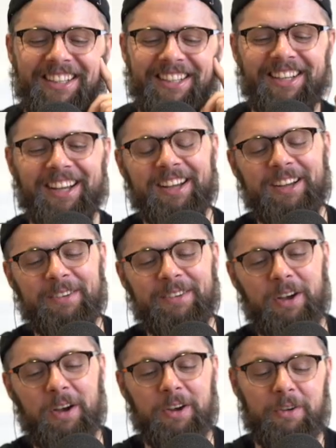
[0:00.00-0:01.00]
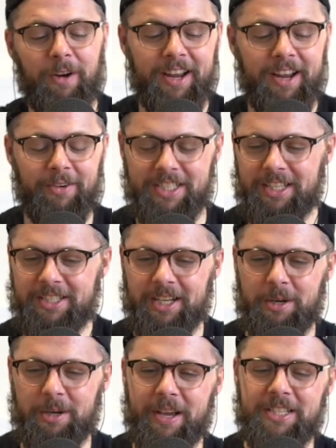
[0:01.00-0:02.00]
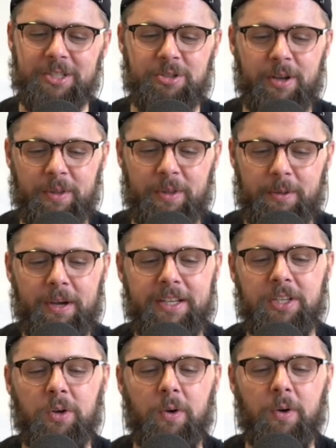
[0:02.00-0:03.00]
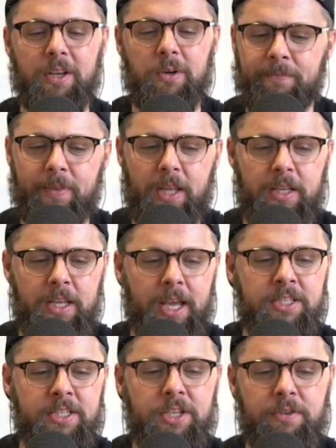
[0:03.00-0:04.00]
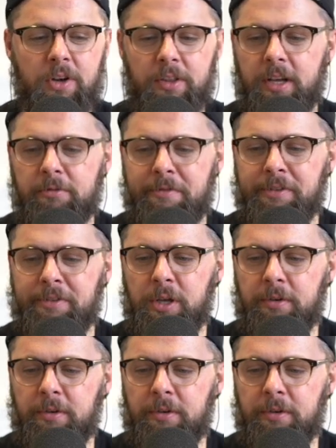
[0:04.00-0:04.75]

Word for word: um, oh, great. Well, it sounds like an amazing trip, and the bikes are quite cool. Yeah, so you've got the review of